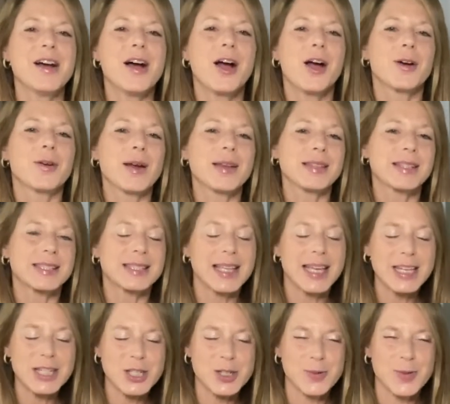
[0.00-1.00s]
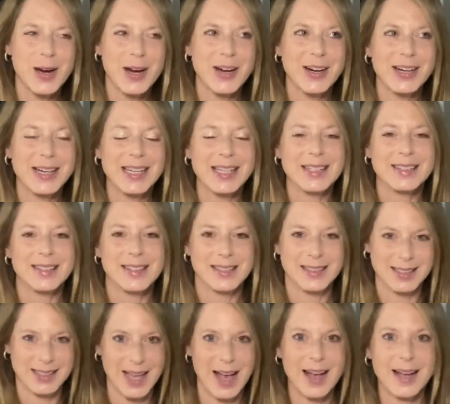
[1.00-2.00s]
around the sanctuary
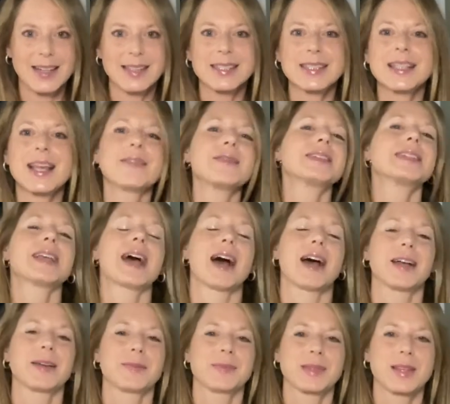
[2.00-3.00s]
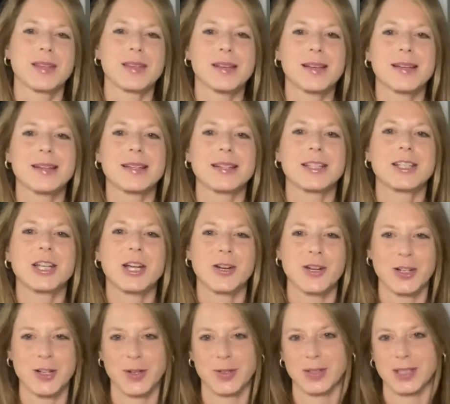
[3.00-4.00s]
inside seven times,
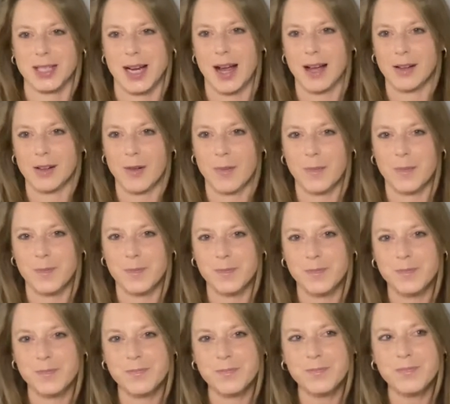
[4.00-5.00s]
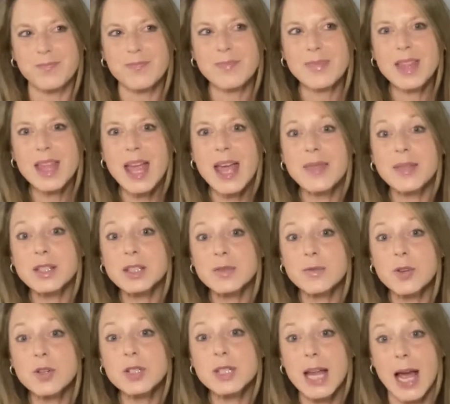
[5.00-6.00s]
Jericho style. And this
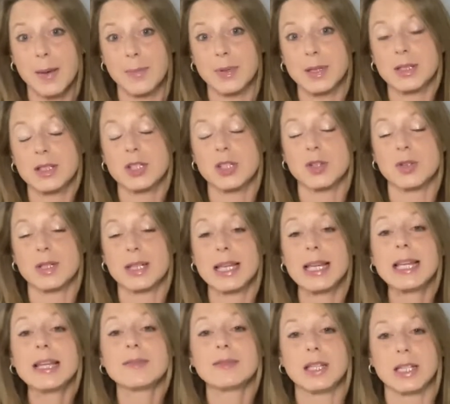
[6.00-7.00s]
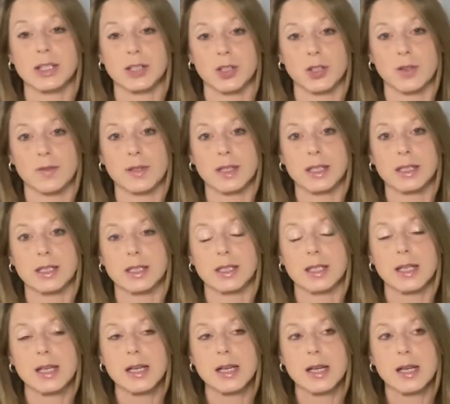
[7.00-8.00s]
first happens during the evening service,
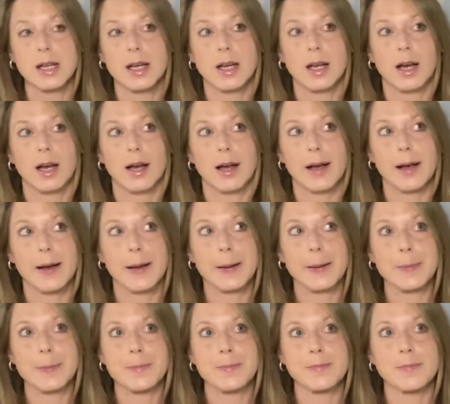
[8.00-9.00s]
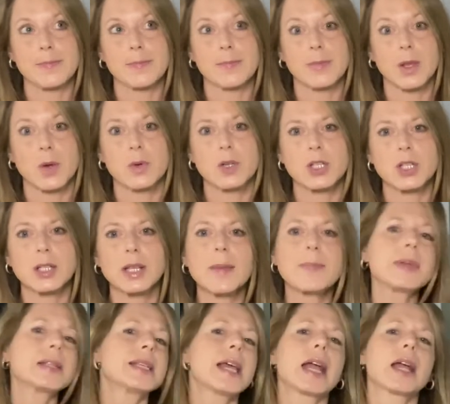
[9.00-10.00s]
um, which let
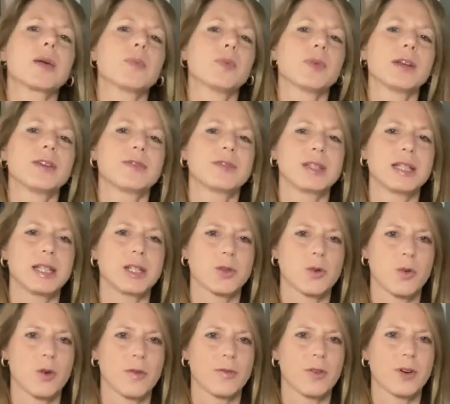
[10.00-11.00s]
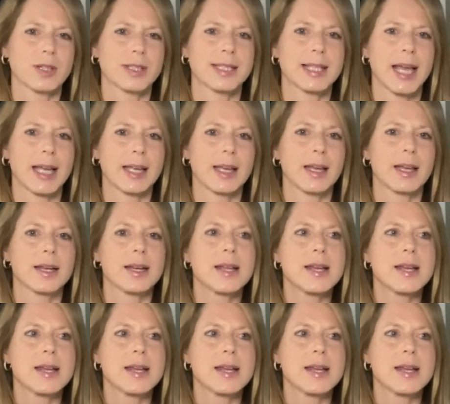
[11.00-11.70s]
me take a brief detour for a second.